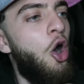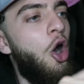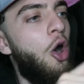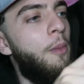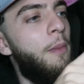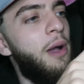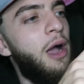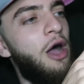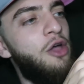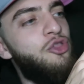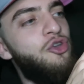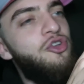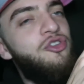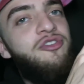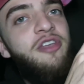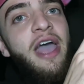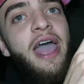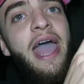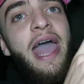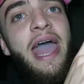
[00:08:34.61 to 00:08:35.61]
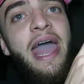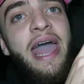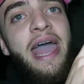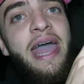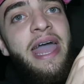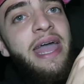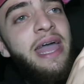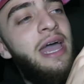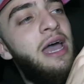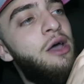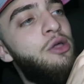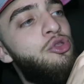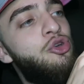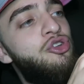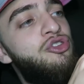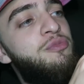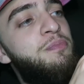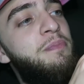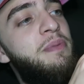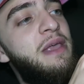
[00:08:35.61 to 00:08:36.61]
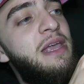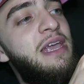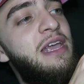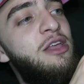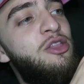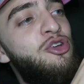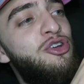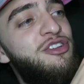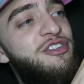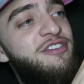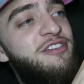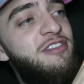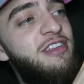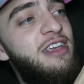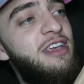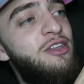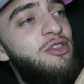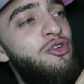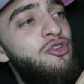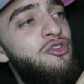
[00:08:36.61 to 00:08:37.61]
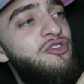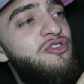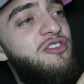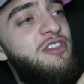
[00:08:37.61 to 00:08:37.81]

Oh my god, there's A, there's B, there's C, there's